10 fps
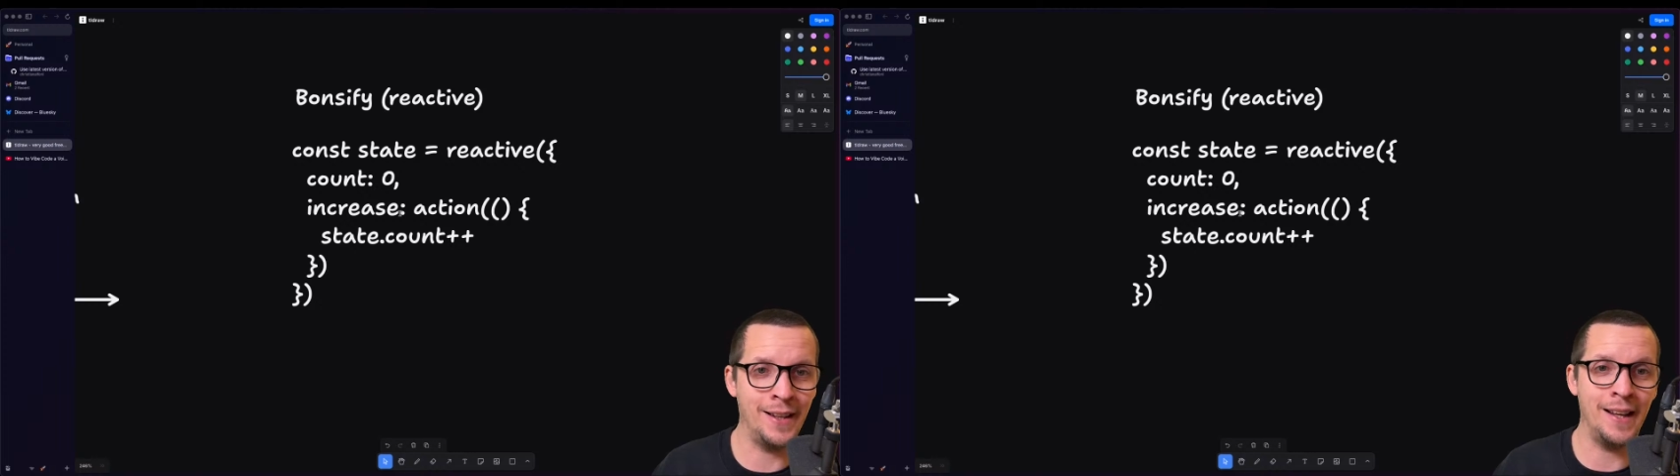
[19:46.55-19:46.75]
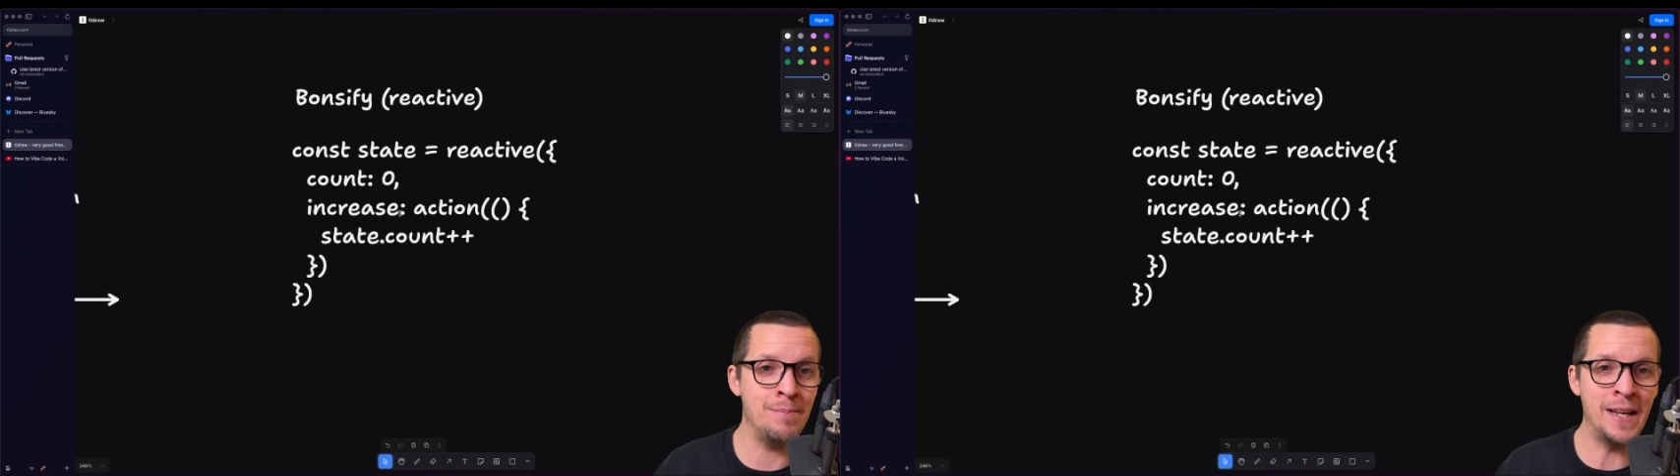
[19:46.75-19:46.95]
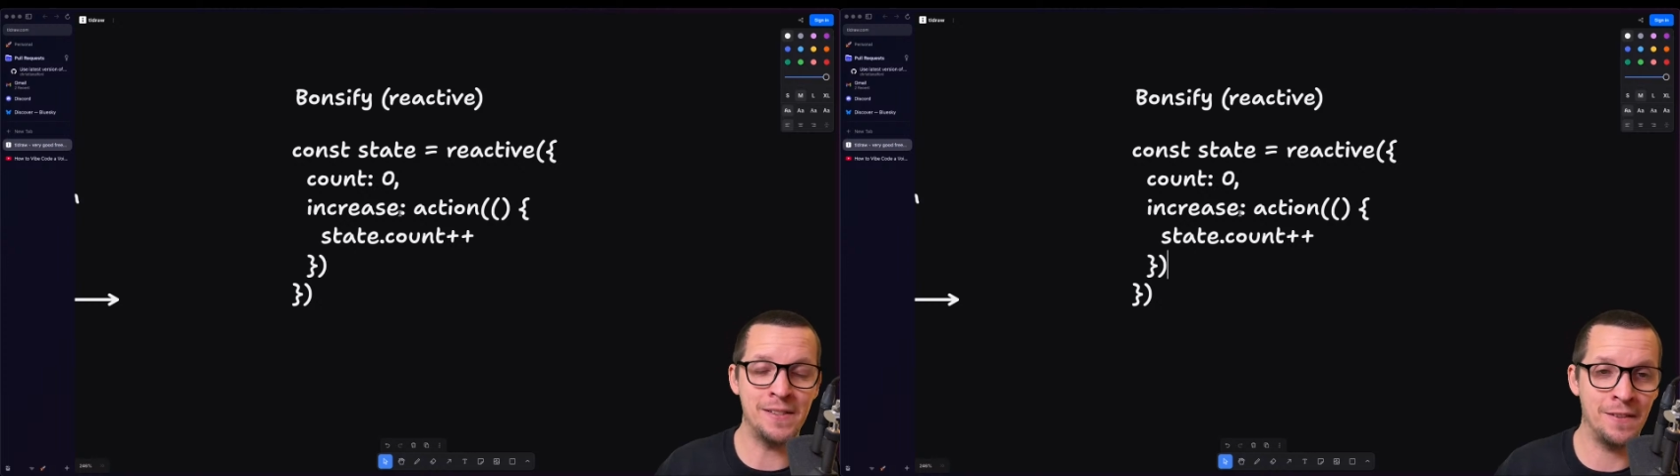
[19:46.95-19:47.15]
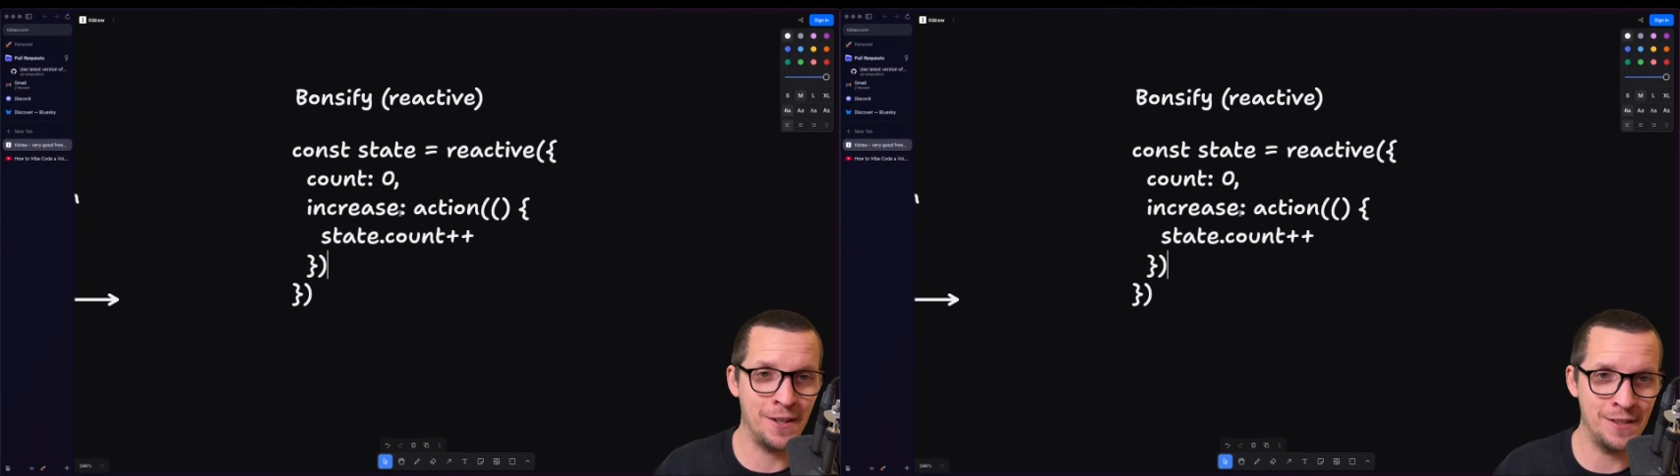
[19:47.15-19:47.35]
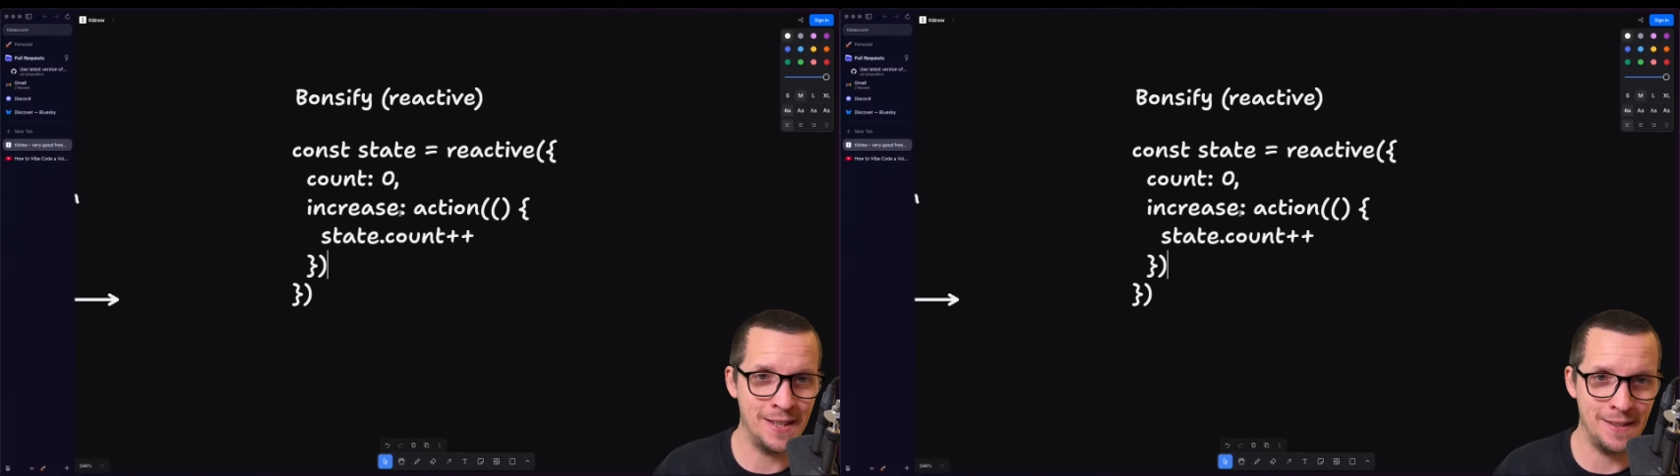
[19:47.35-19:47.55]
it makes a lot
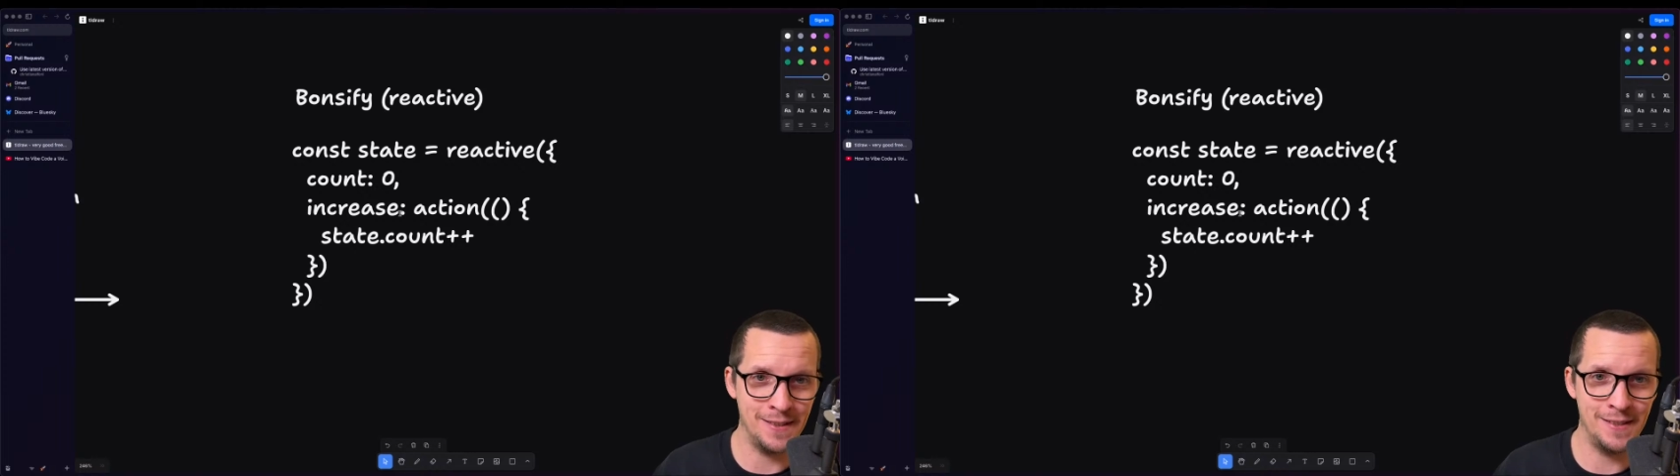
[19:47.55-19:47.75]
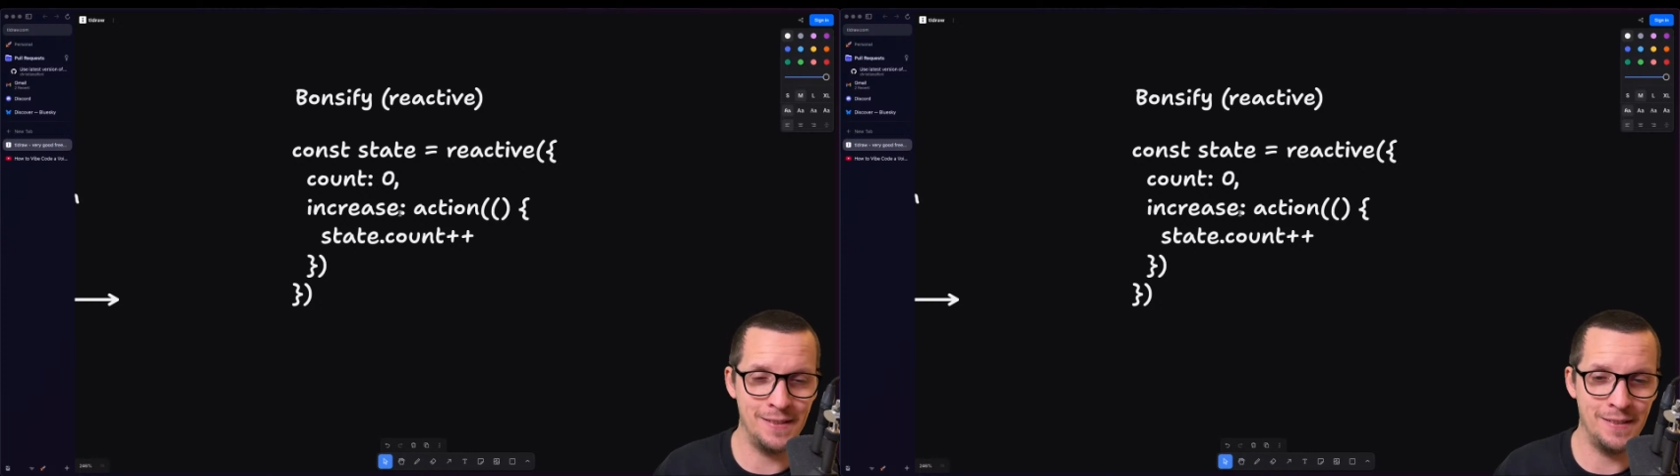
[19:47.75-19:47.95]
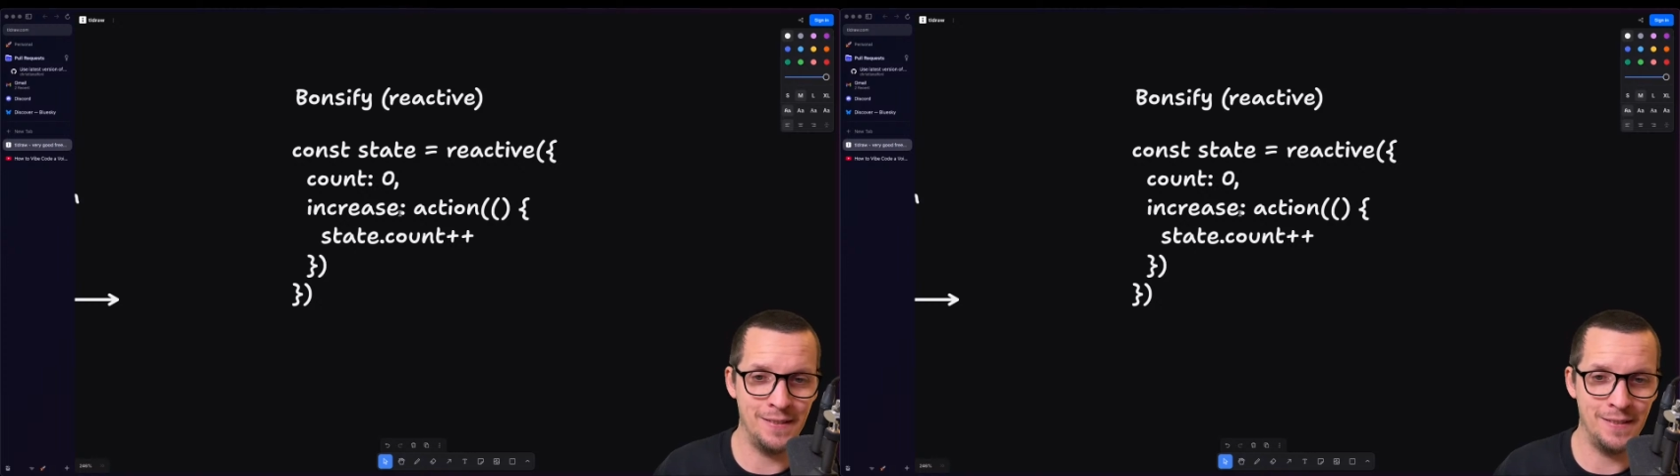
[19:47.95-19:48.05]
of sense.